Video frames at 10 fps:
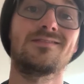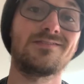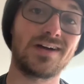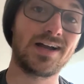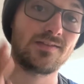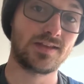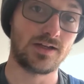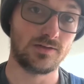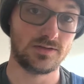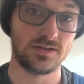
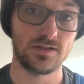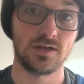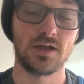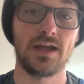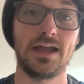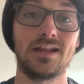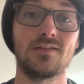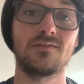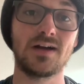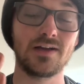5000, and the
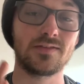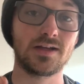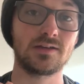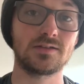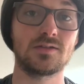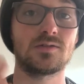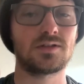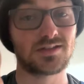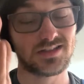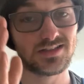5000
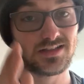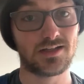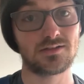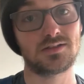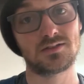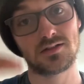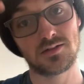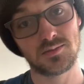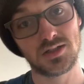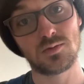to 6000 is going
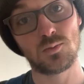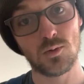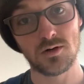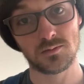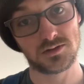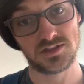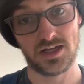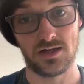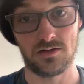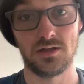to be the warmer
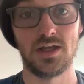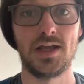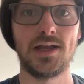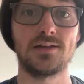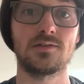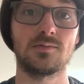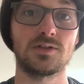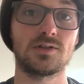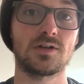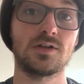scale. And so
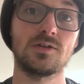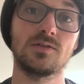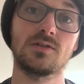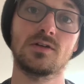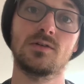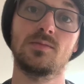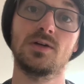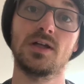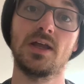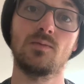what you're going to do is you're going to
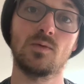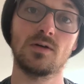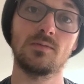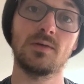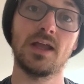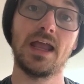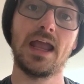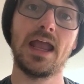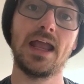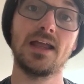put a warm
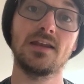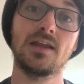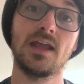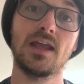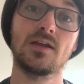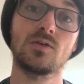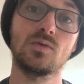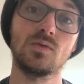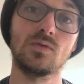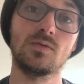and a
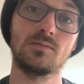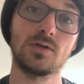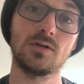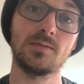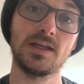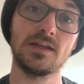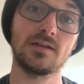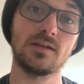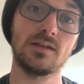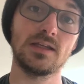cool bulb
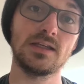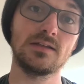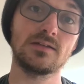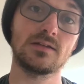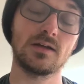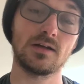into these